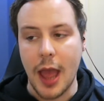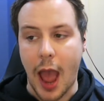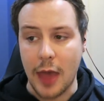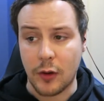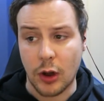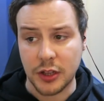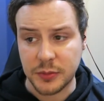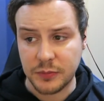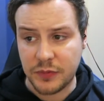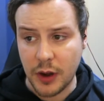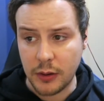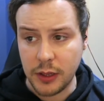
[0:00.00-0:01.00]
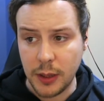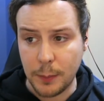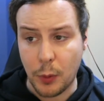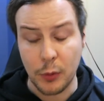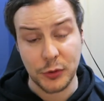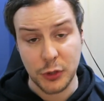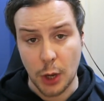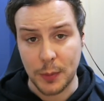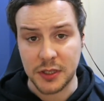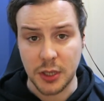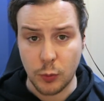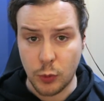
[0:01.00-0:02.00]
and there are some very important
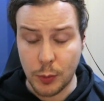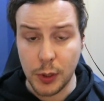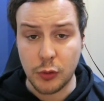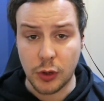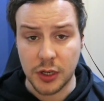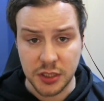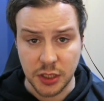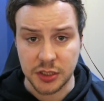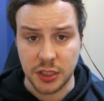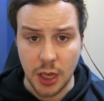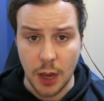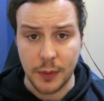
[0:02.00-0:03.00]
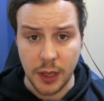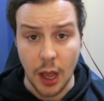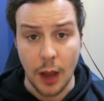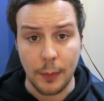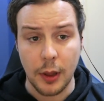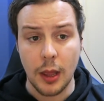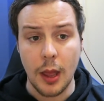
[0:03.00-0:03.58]
topics I will be criticizing coming up.